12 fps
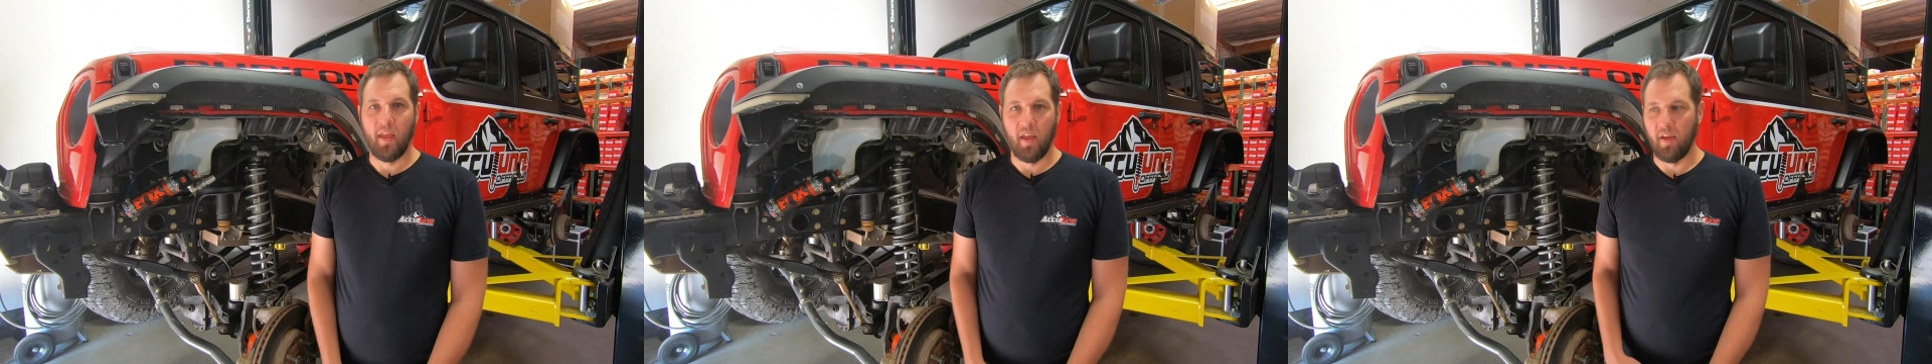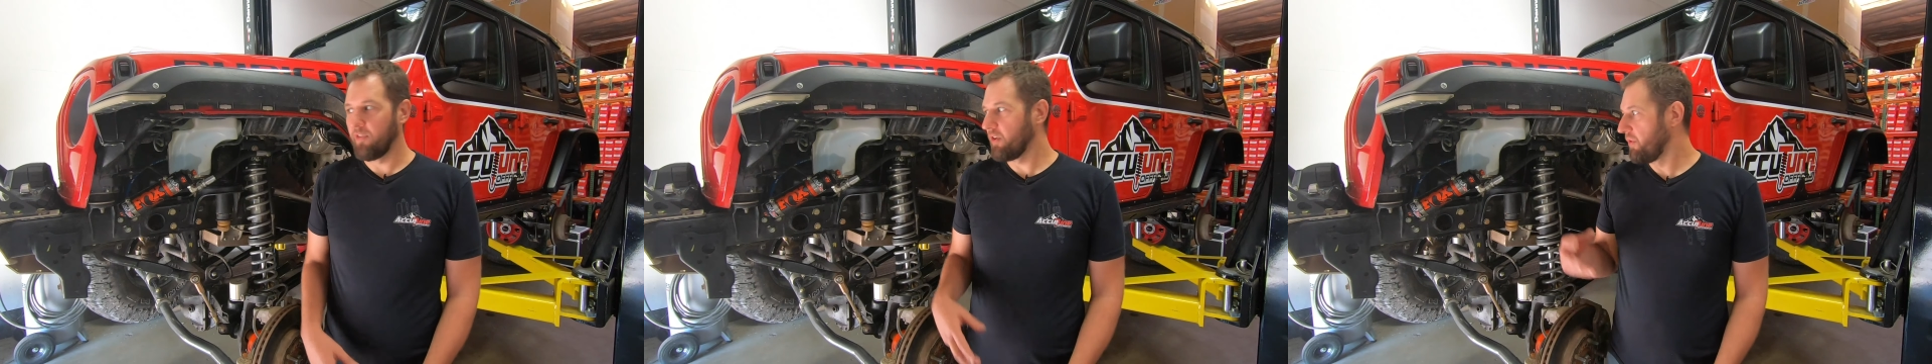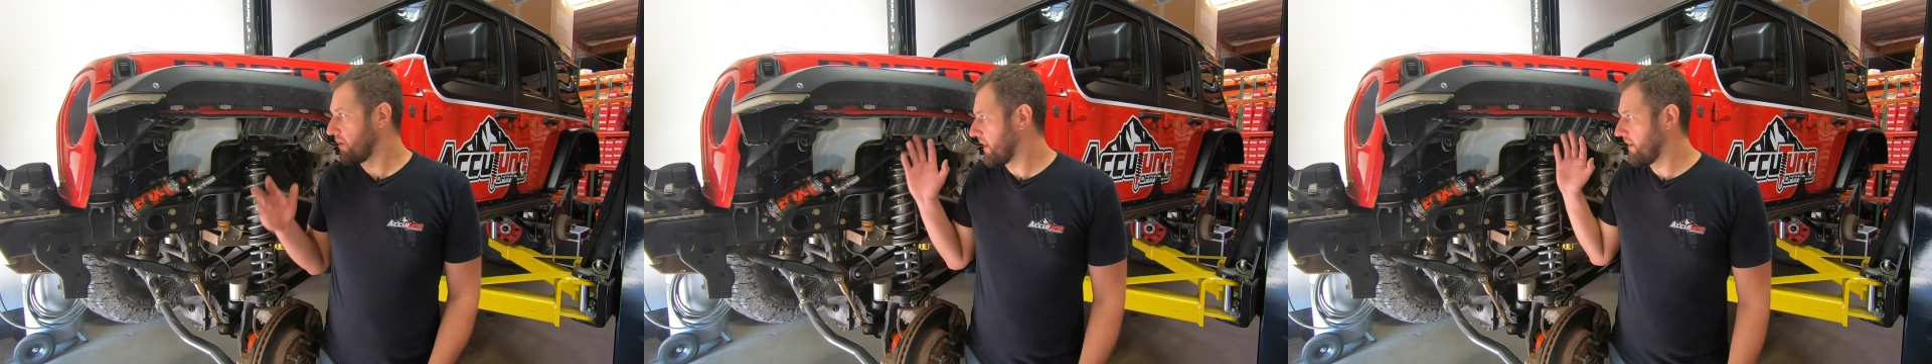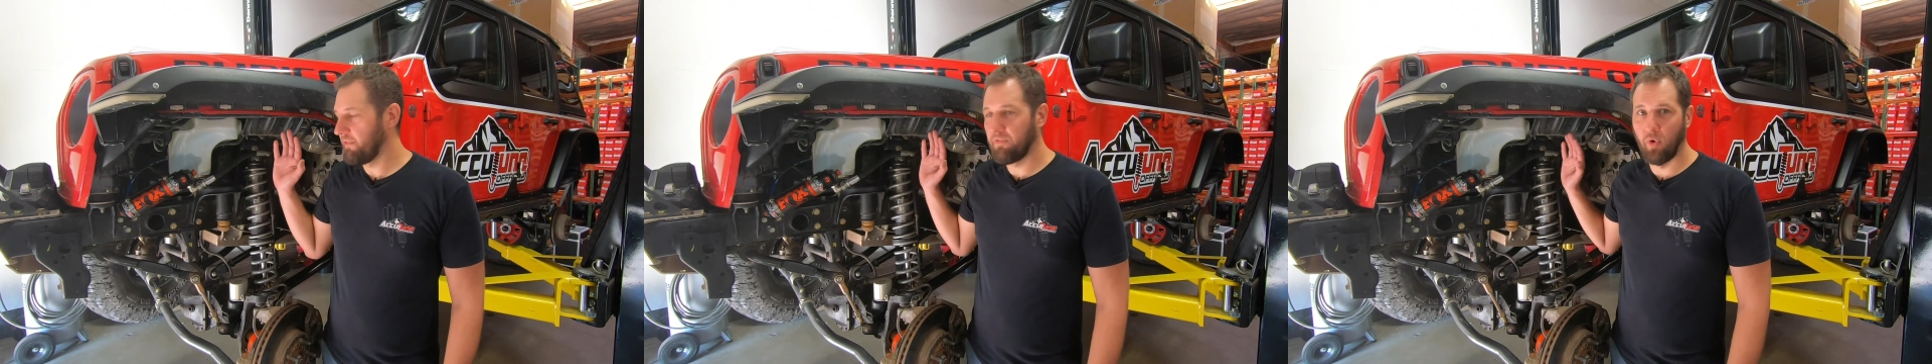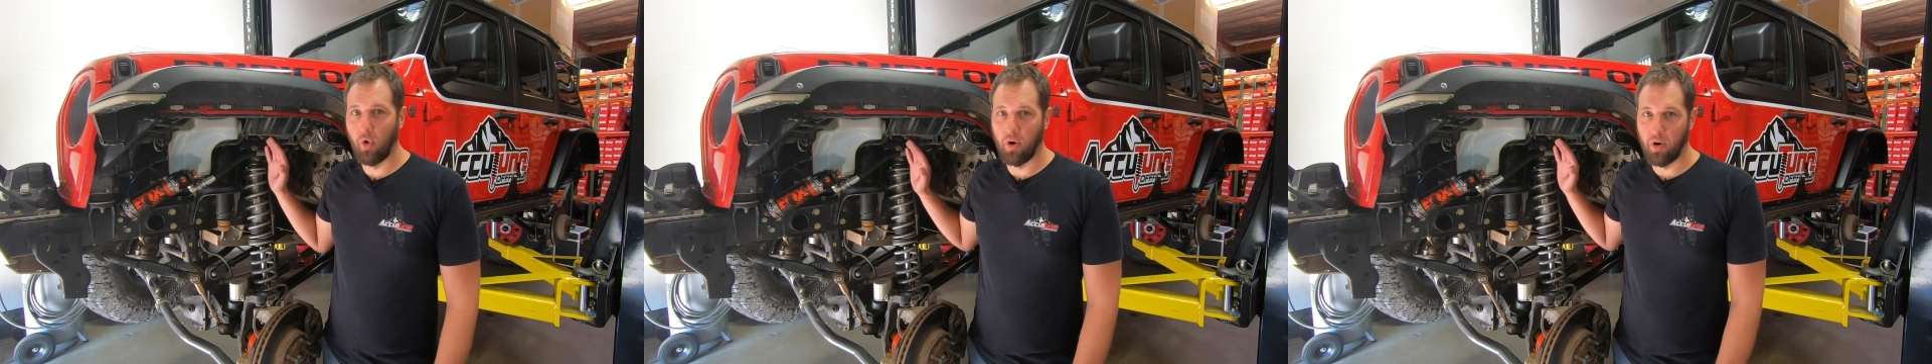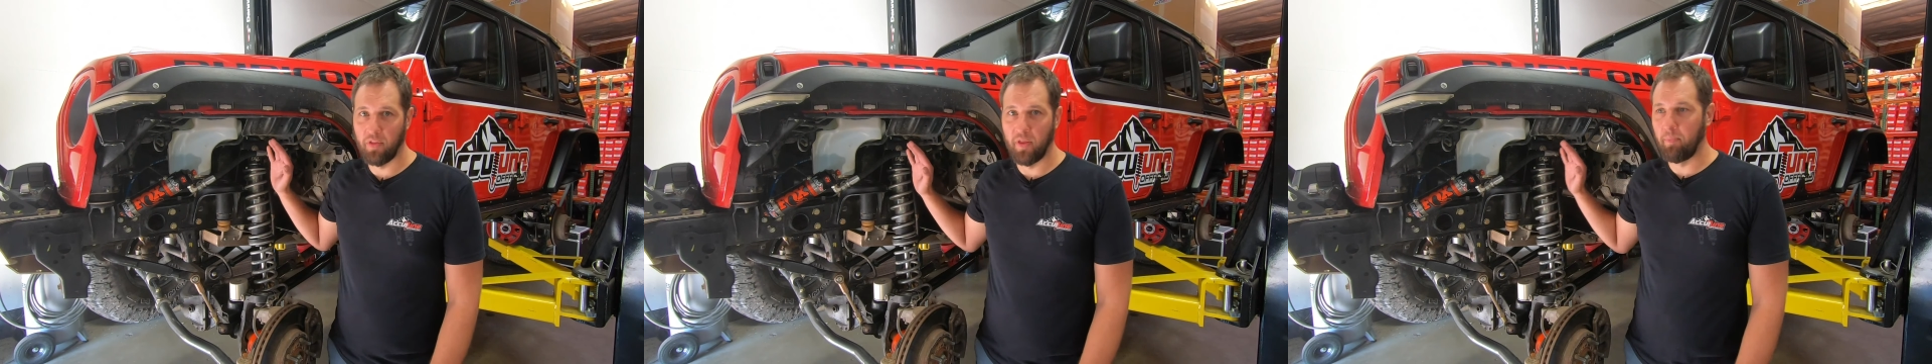If you're looking
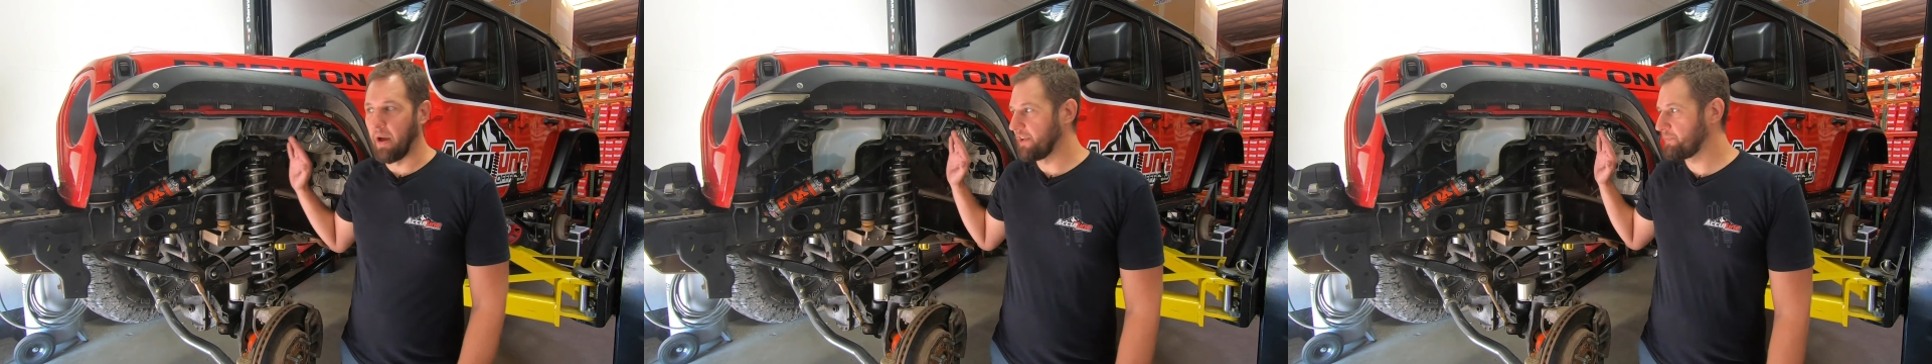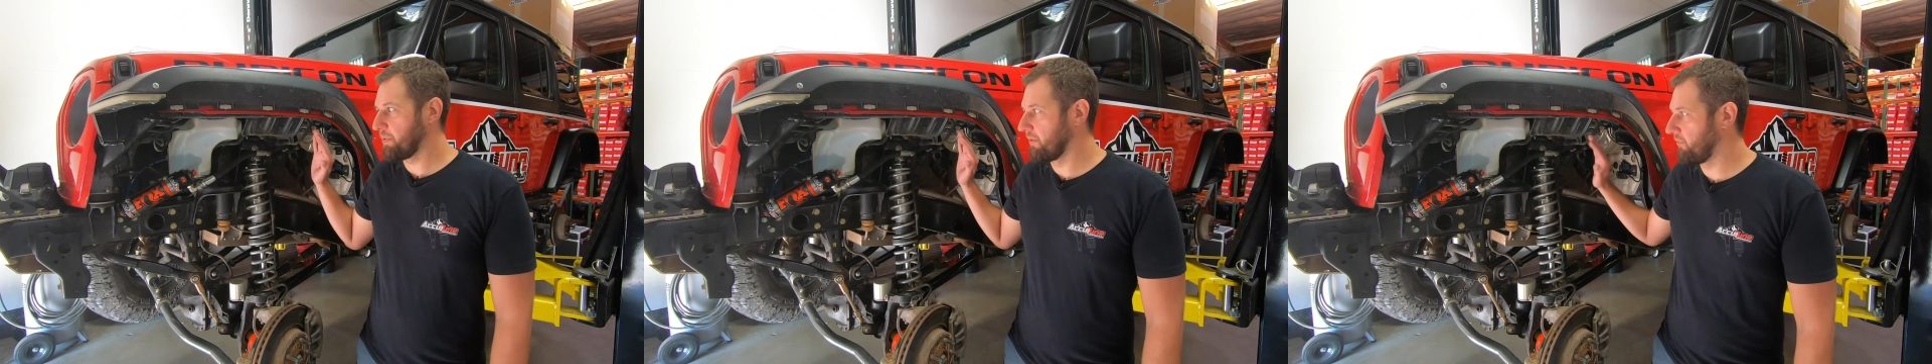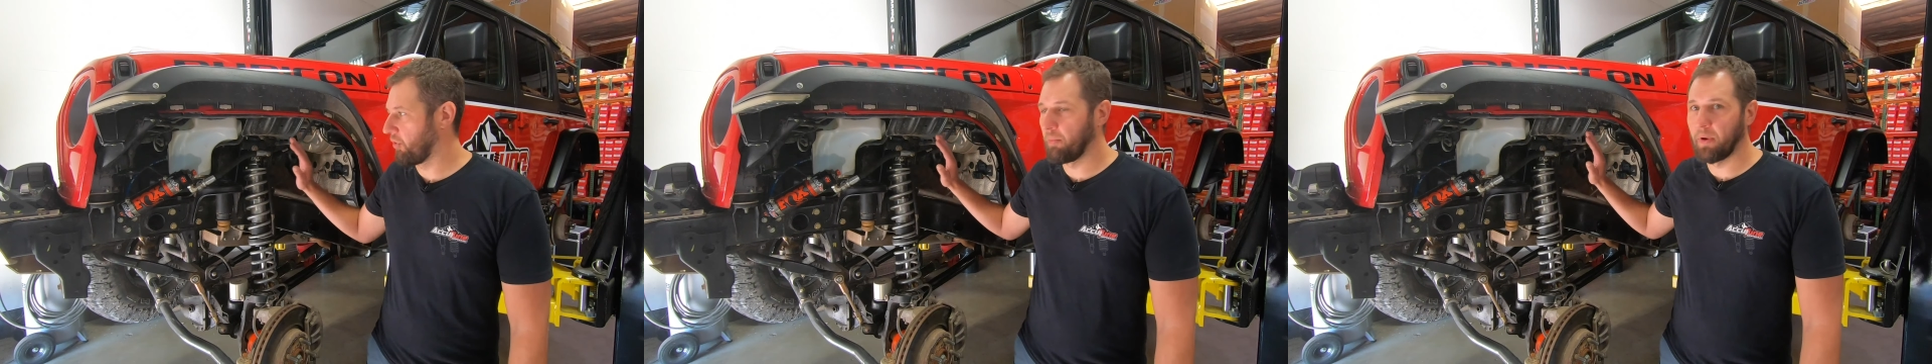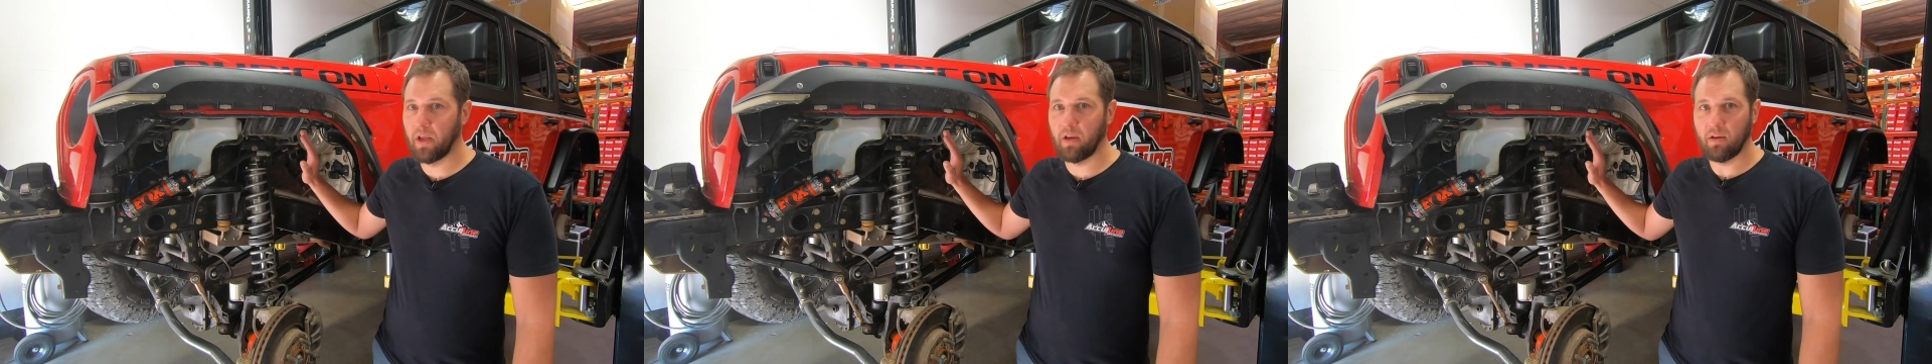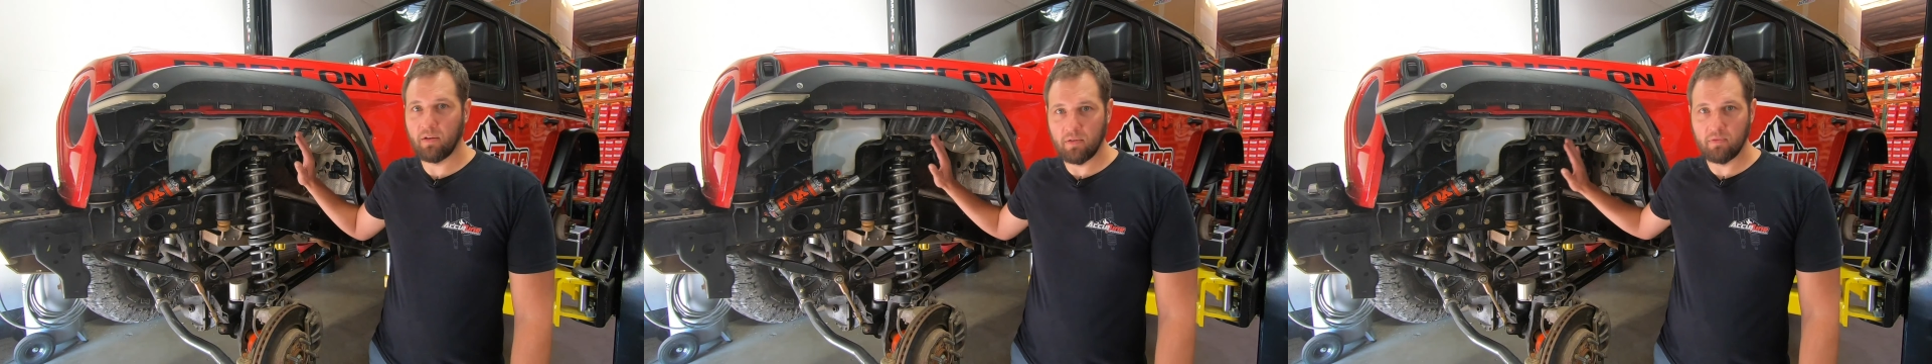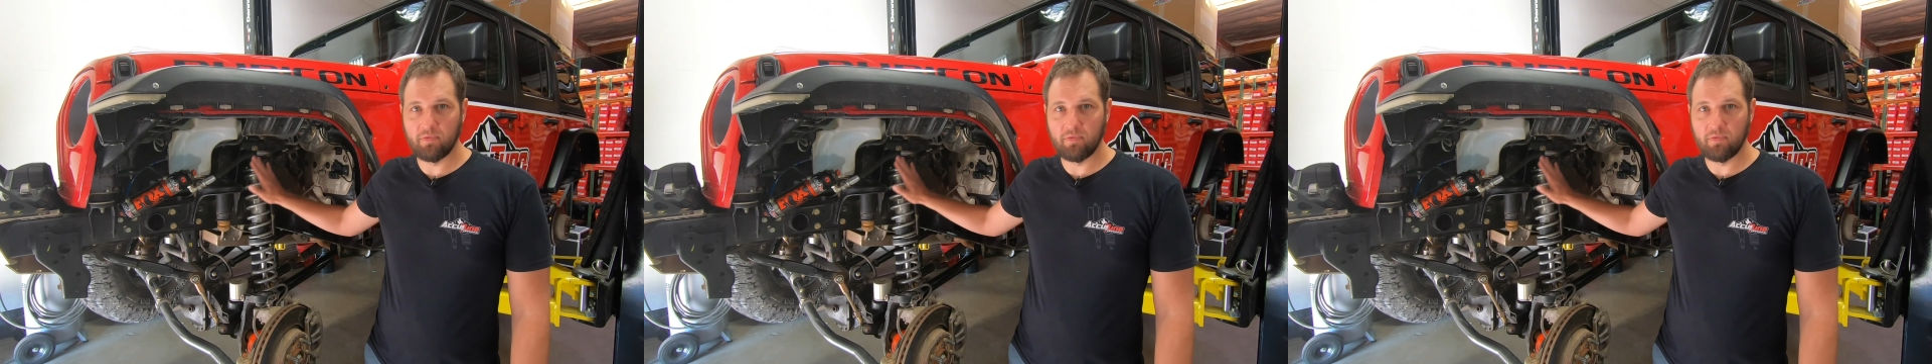for the best performing